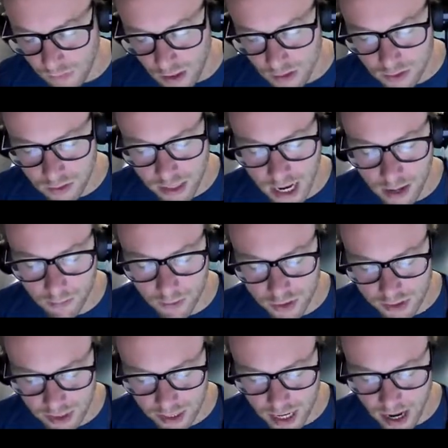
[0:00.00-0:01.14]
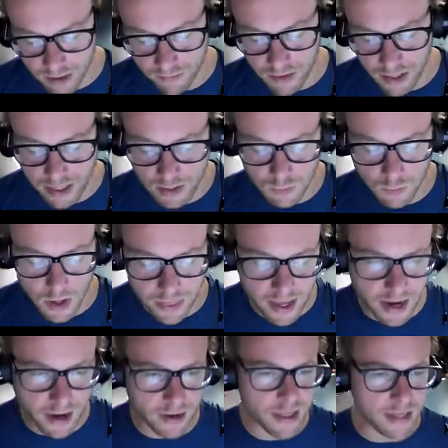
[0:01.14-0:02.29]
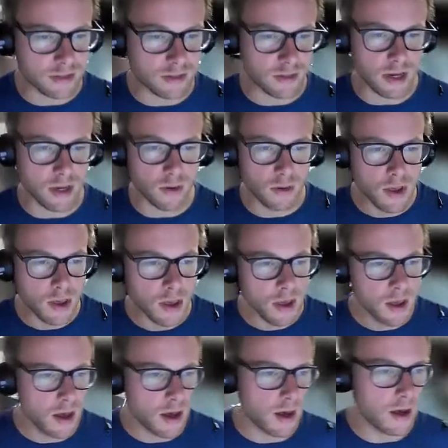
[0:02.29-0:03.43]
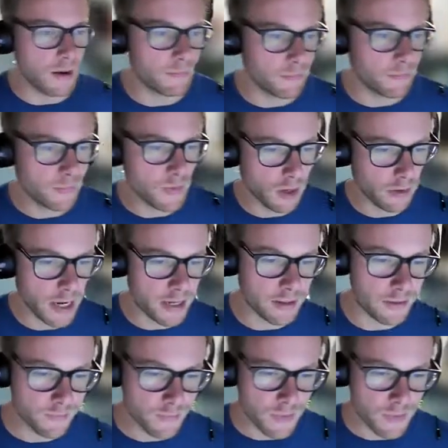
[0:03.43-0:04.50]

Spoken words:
And so now we're just going to have a nice 1 there, and that's looking all right.